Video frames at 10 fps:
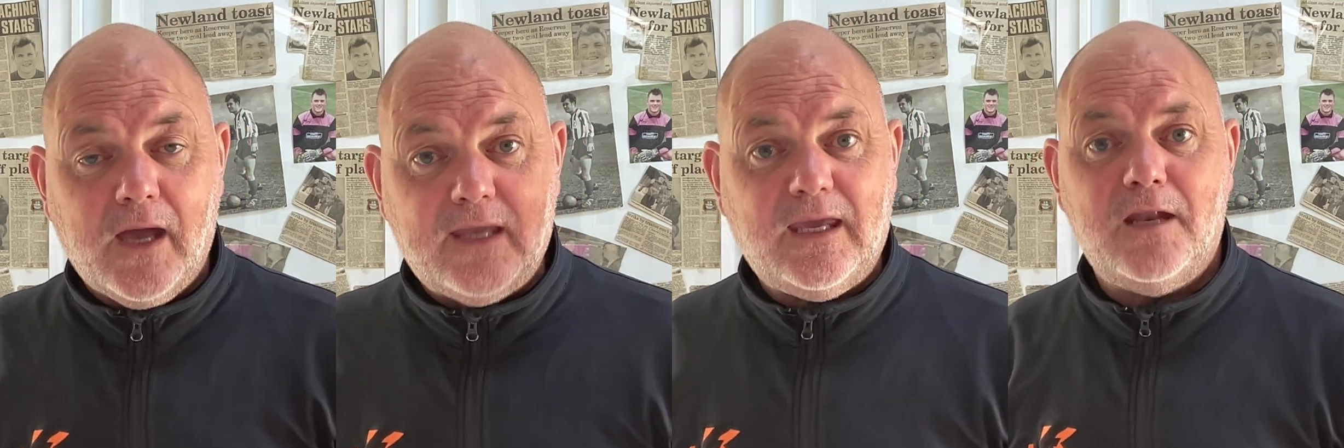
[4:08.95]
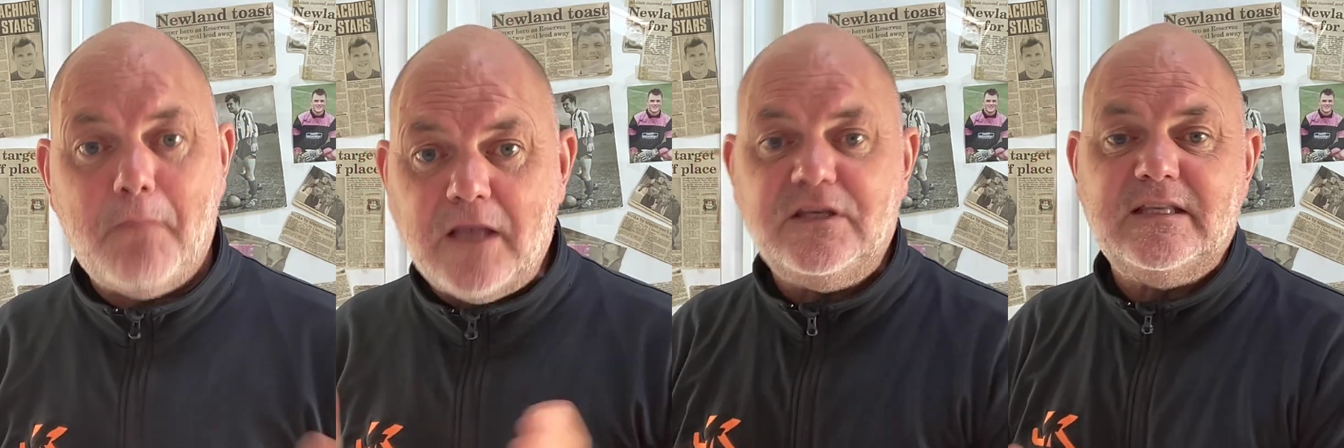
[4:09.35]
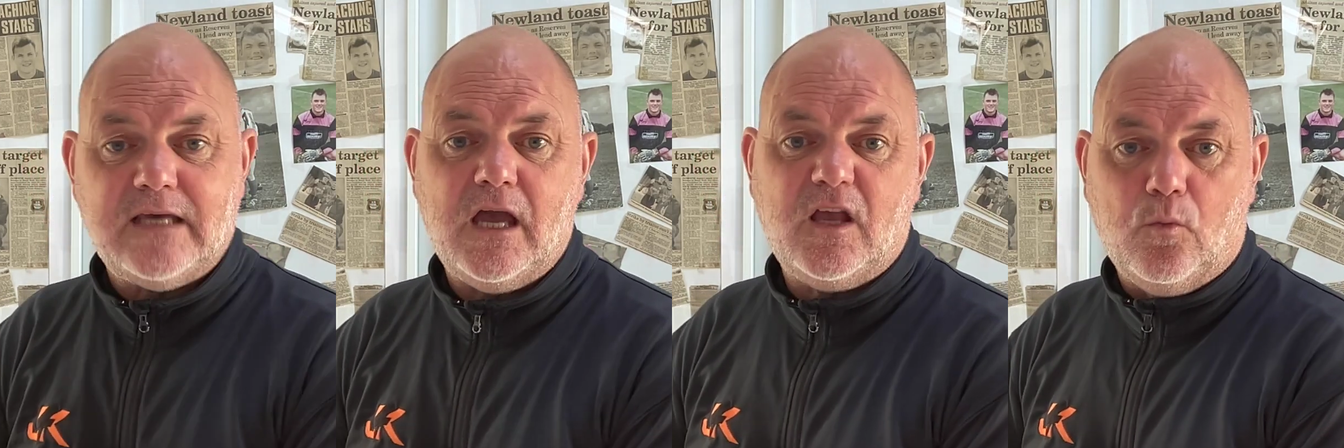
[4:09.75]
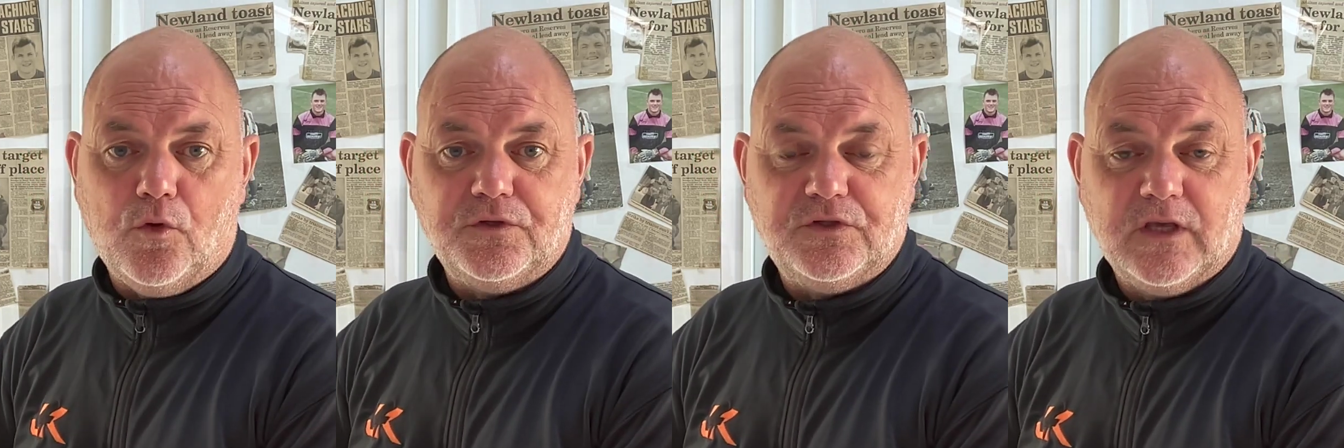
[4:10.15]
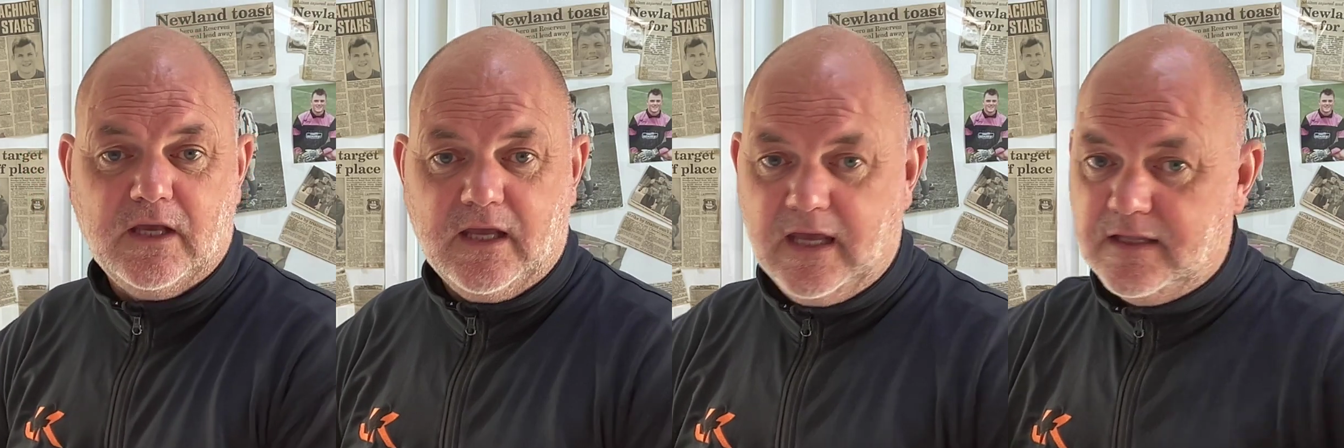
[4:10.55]
Again, imagine Tiger Woods
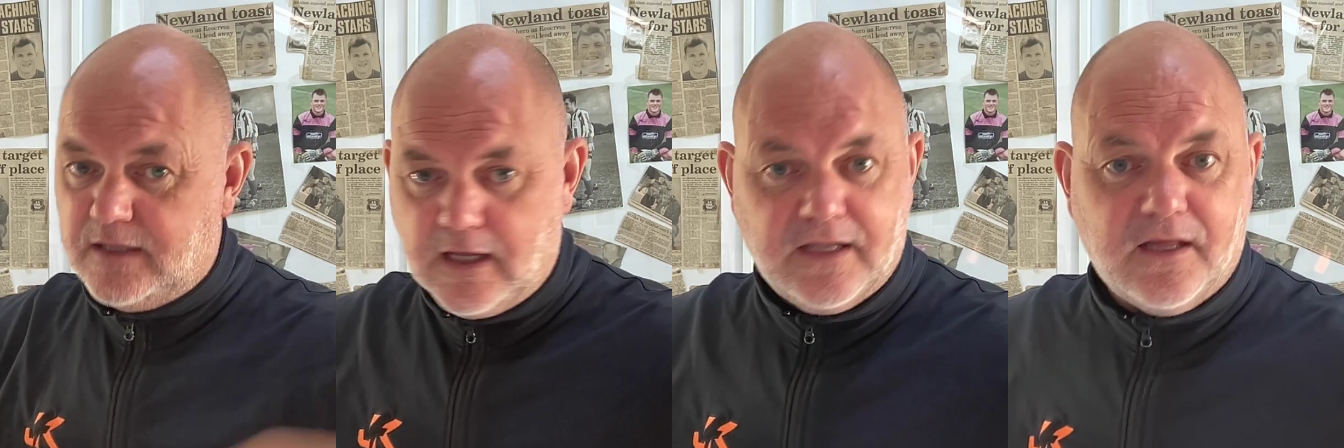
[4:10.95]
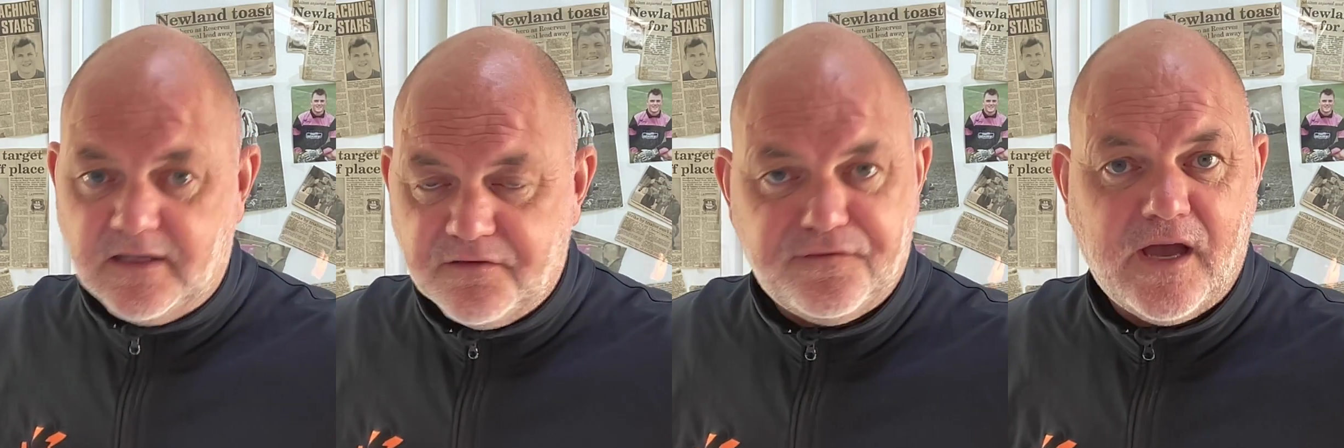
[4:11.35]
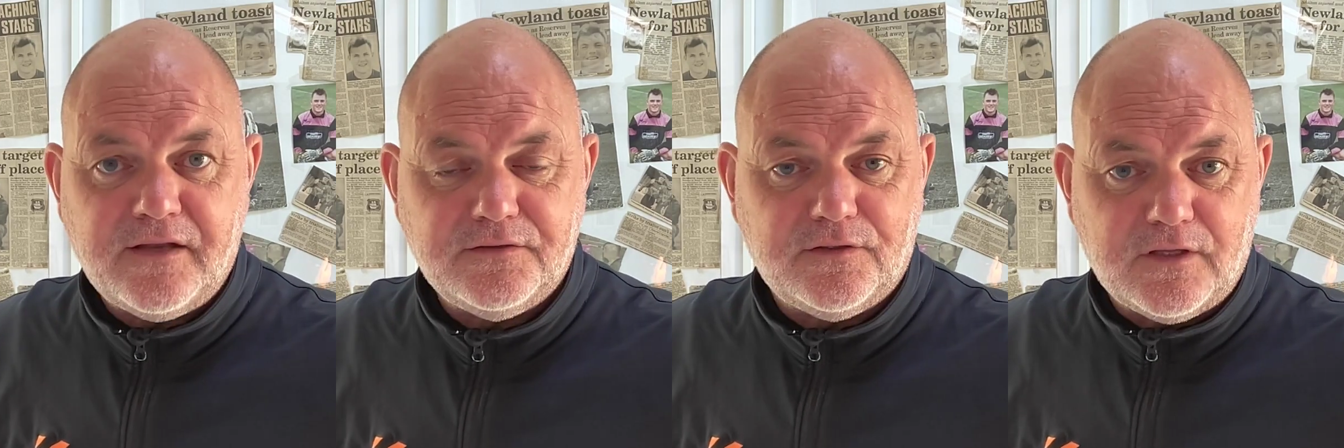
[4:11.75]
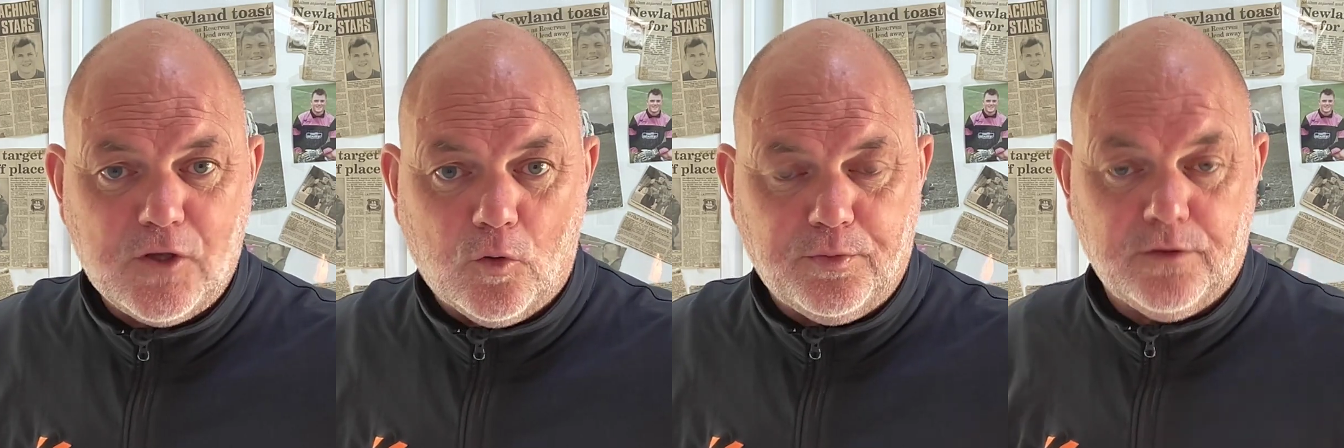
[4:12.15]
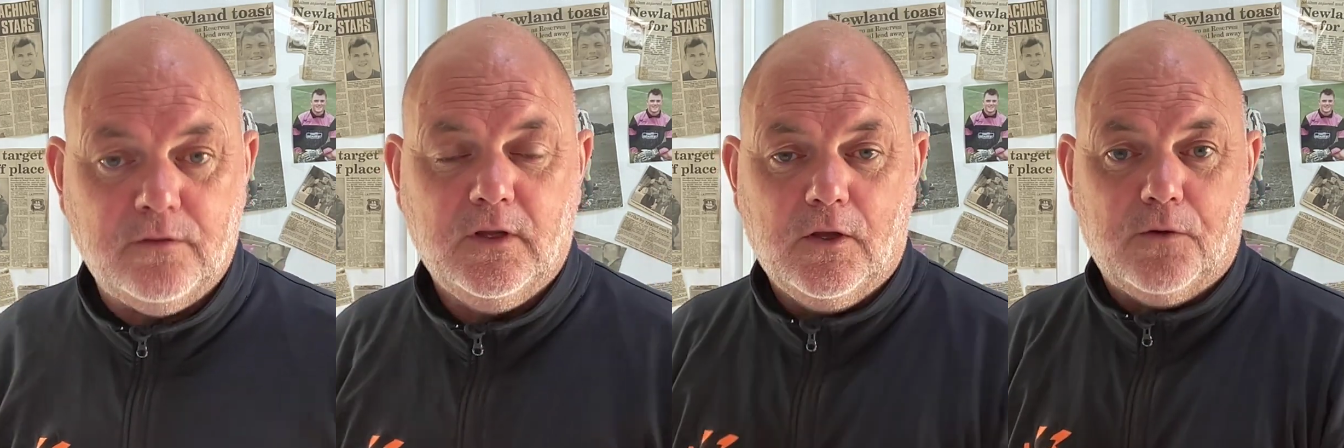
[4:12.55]
in the finals of the Open,